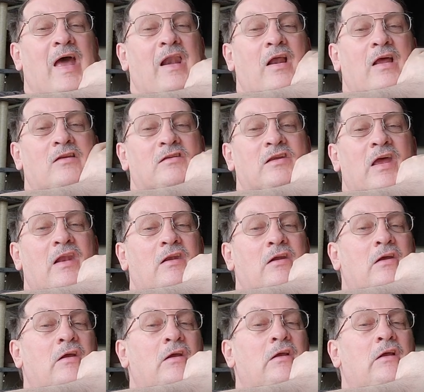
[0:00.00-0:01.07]
that and I said,
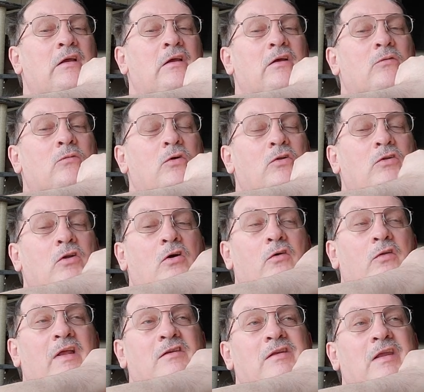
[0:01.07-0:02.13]
well,
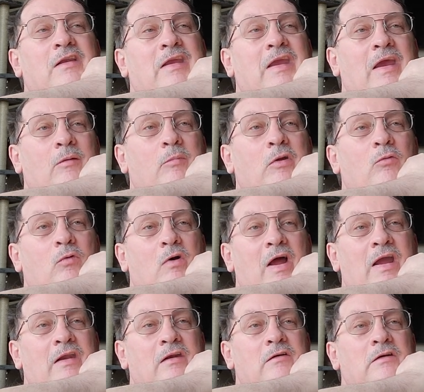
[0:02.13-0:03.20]
no, that can't be
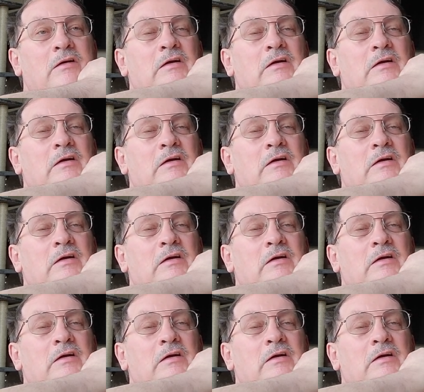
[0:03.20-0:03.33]
right.